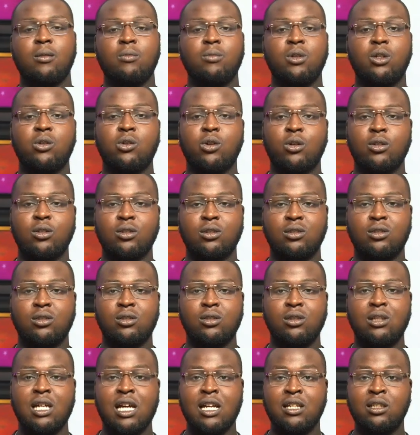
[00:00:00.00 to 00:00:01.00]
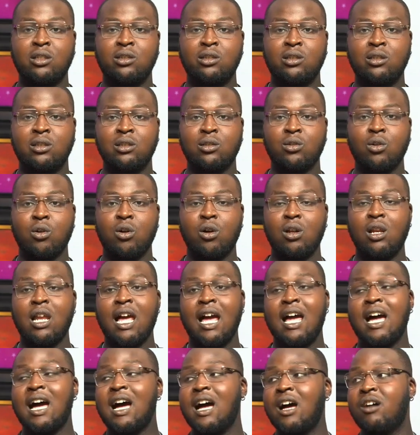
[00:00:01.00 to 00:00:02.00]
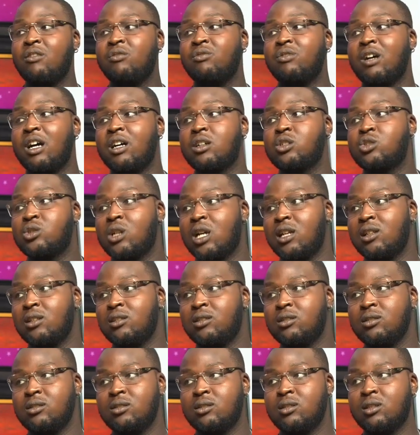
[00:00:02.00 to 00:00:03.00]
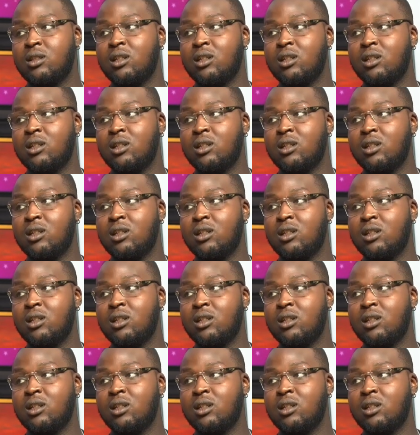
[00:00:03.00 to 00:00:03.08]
Because that's all I have, actually.